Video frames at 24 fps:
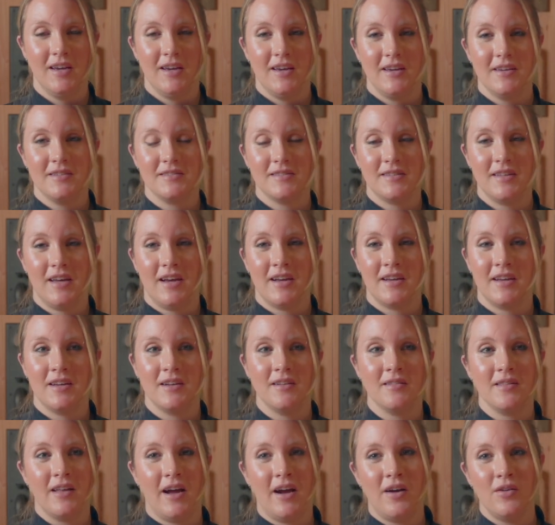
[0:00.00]
is that it
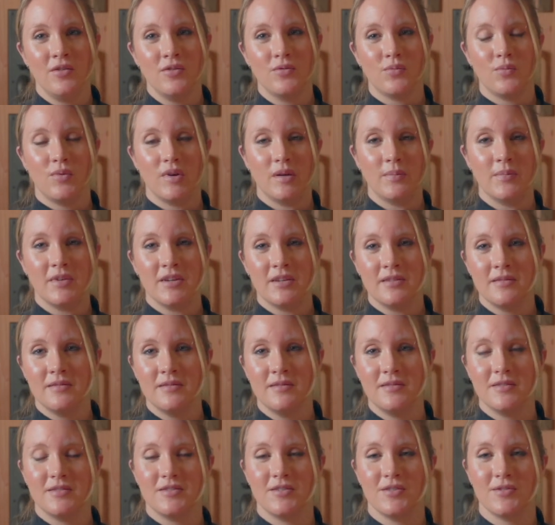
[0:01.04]
allowed
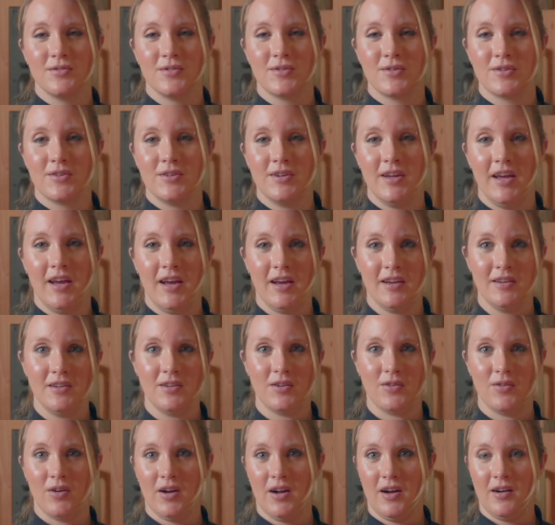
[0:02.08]
women to learn
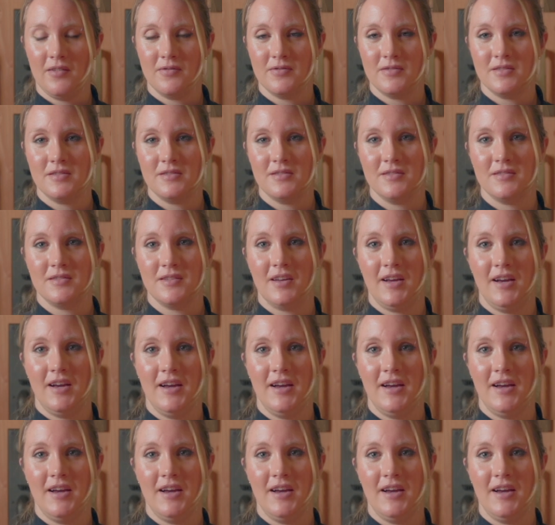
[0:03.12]
handicrafts